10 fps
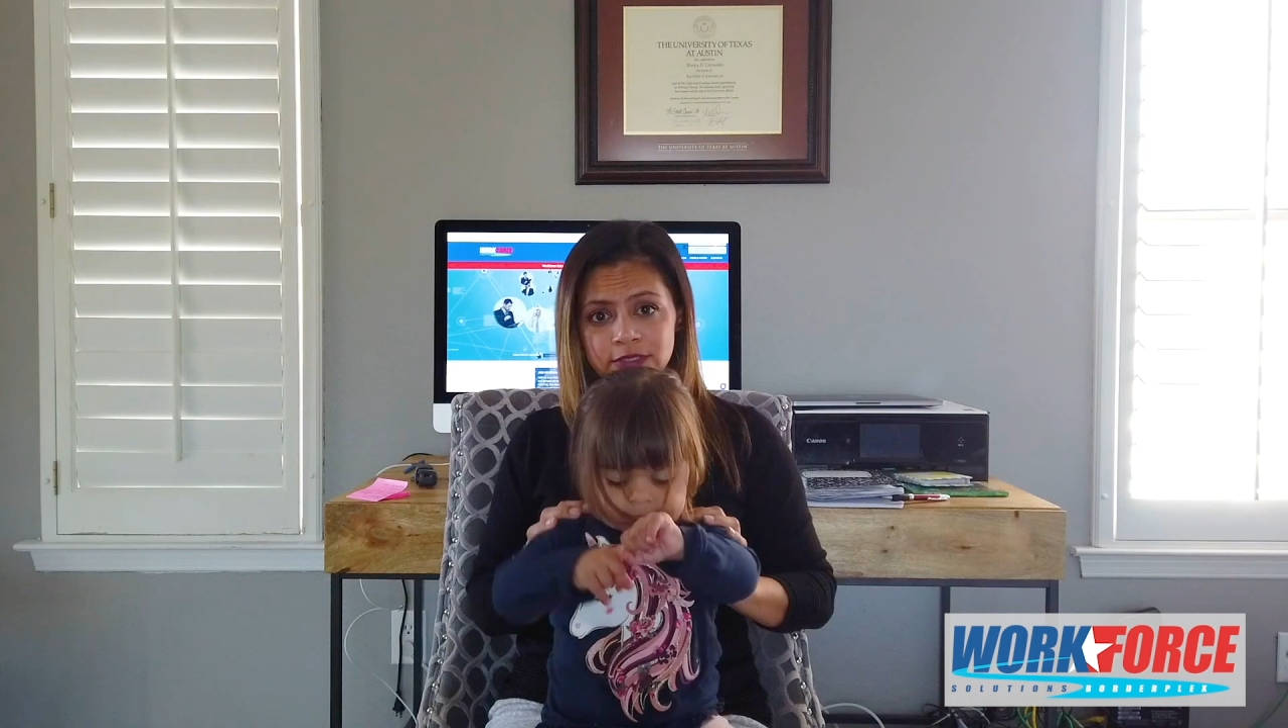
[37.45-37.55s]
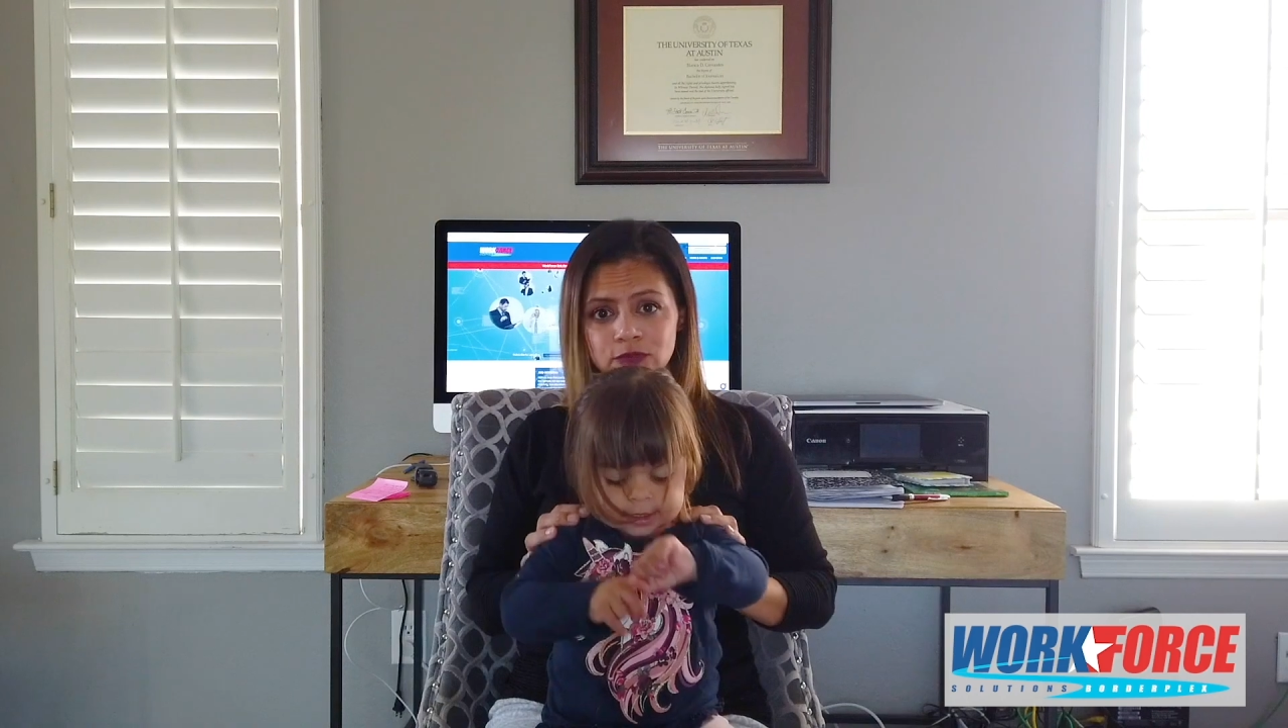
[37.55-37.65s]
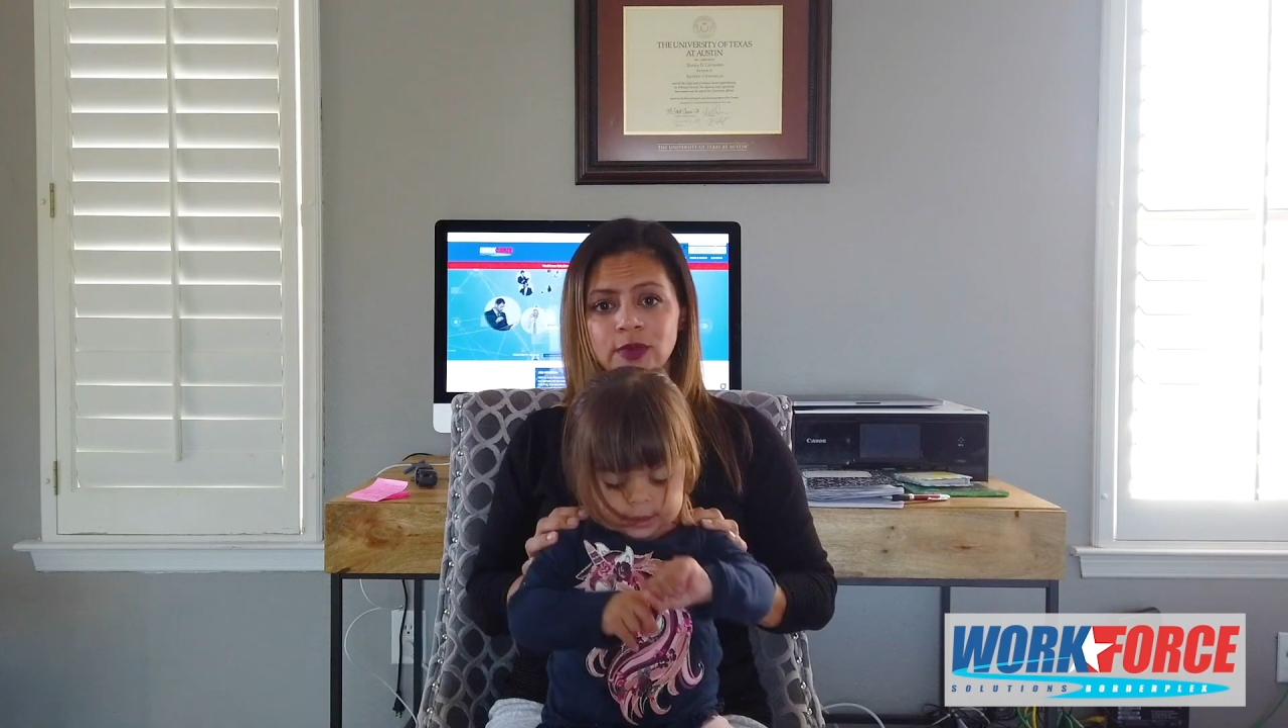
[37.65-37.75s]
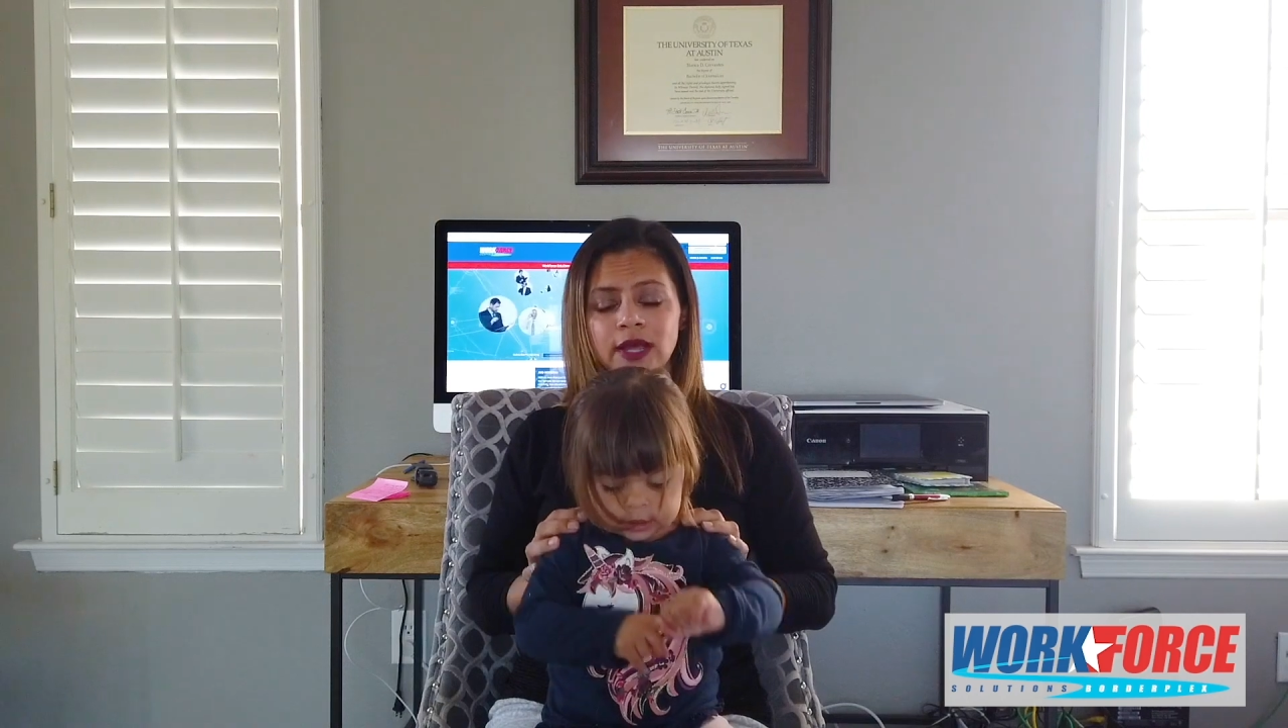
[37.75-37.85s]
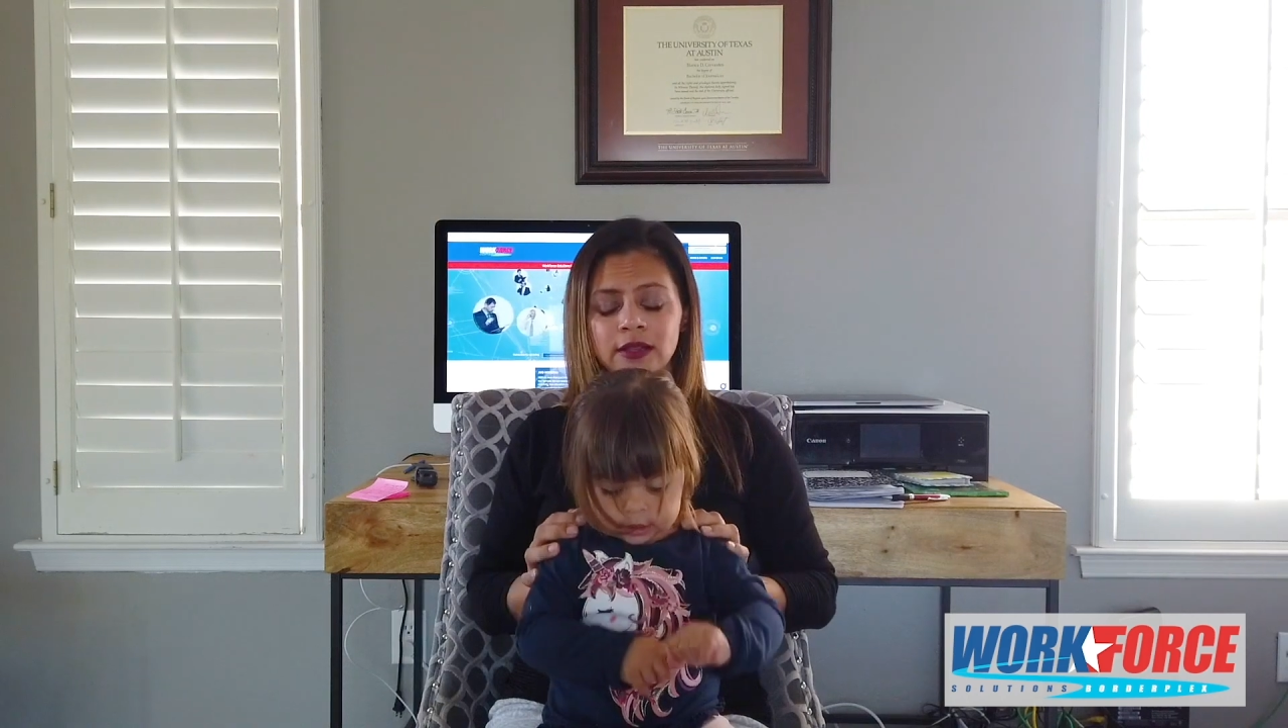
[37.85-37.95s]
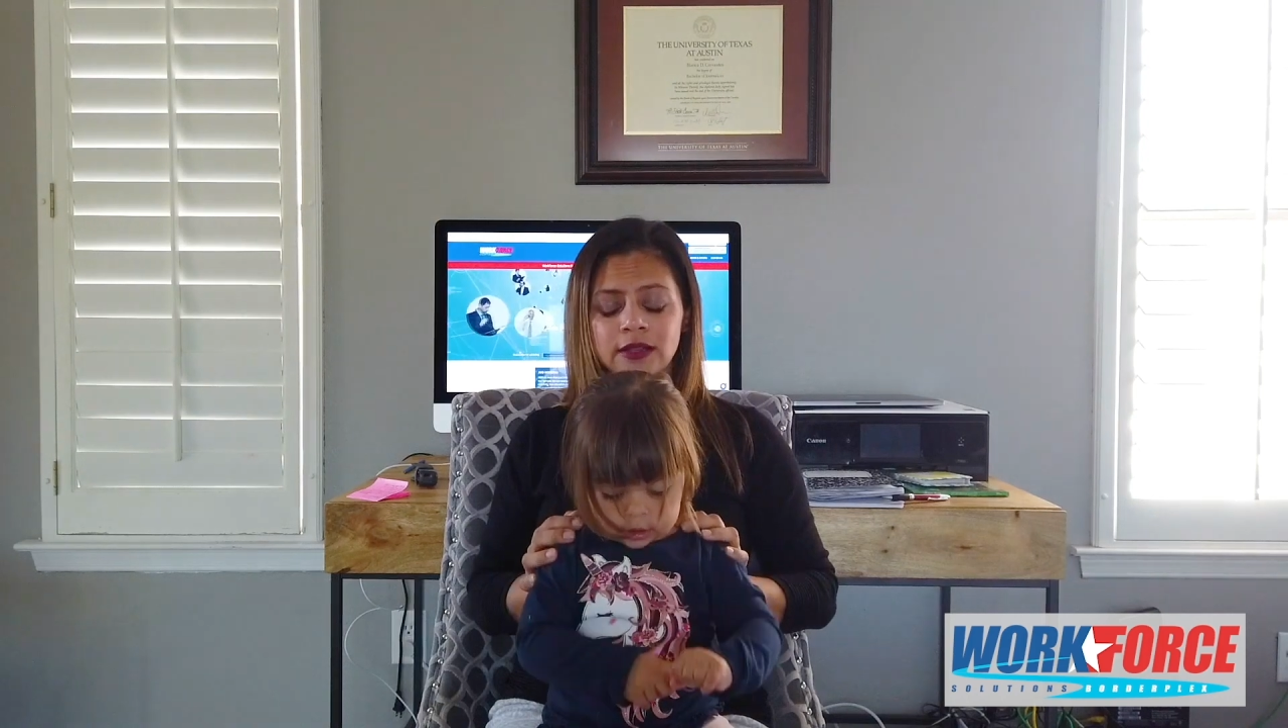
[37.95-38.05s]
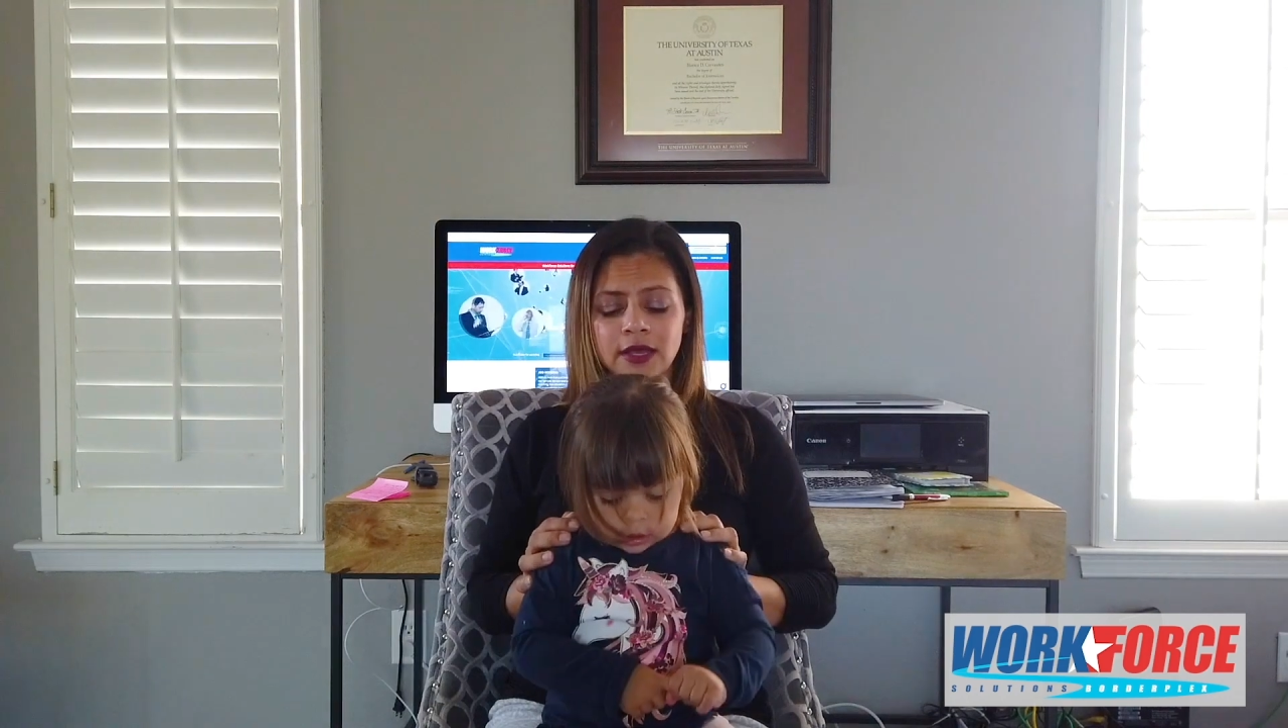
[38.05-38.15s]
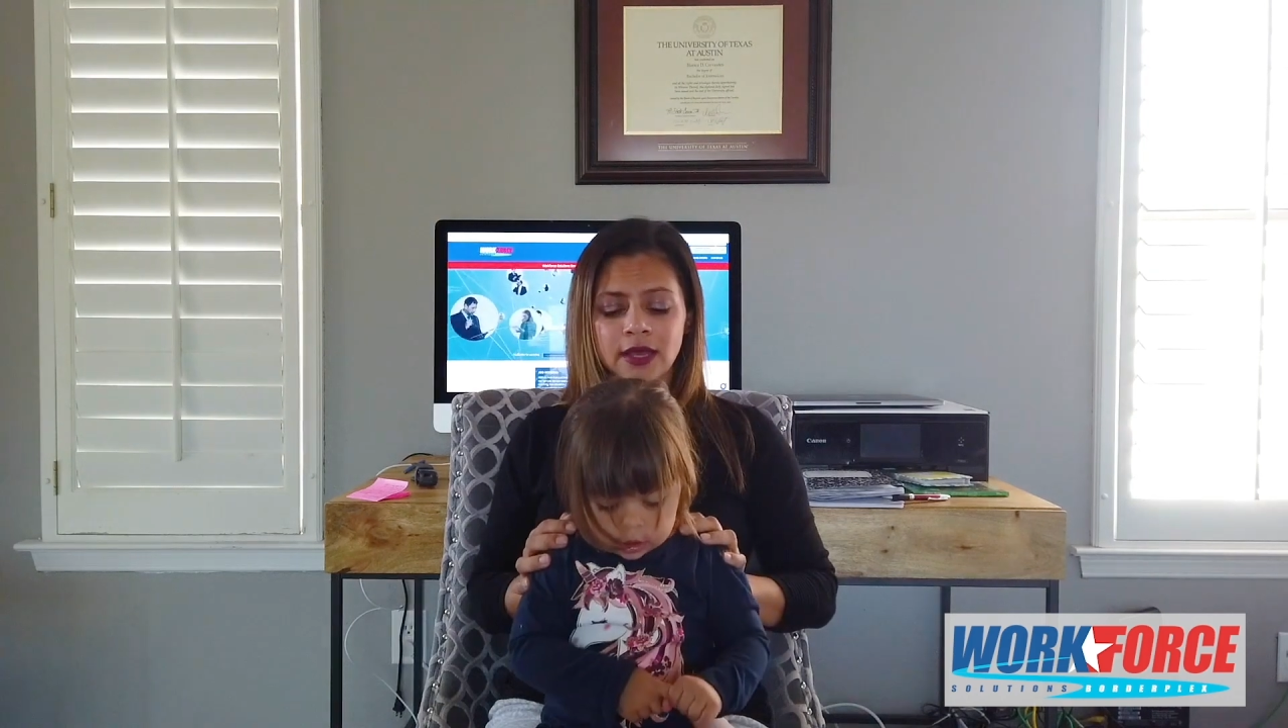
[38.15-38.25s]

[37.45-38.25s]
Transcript: as well.